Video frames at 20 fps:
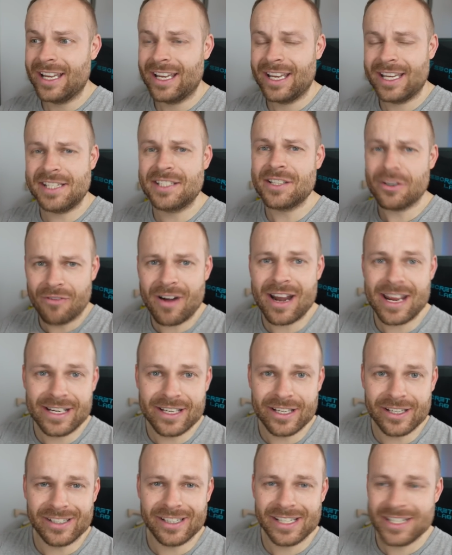He's
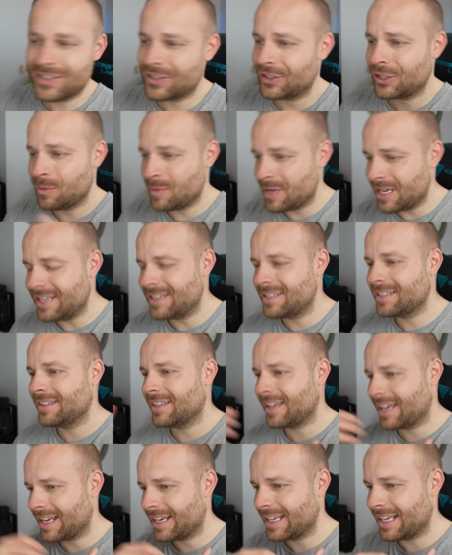Iranian. He's a comedian
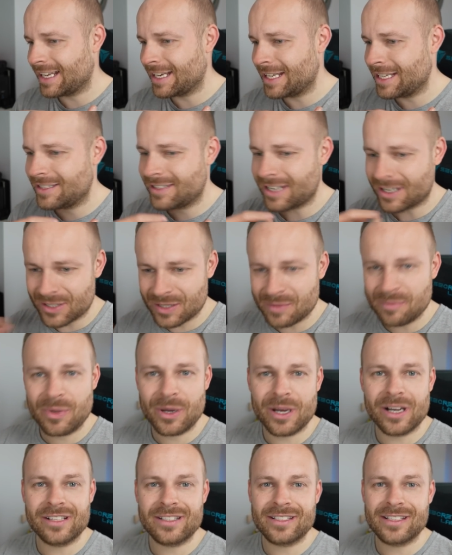and and he does
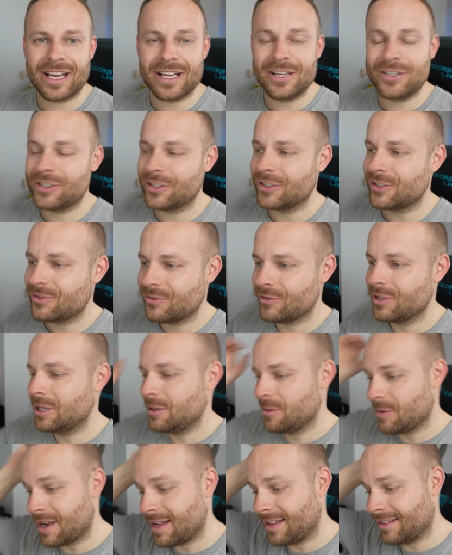impersonations really
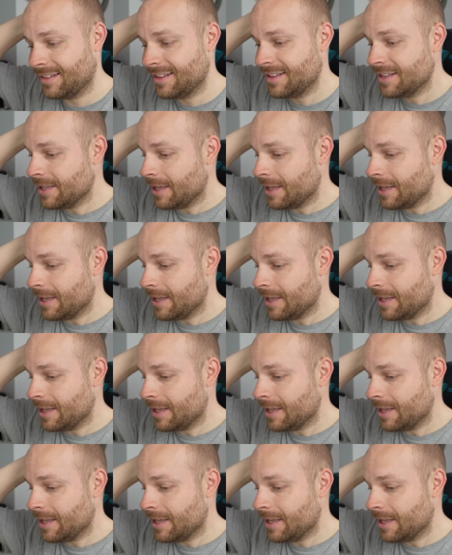well.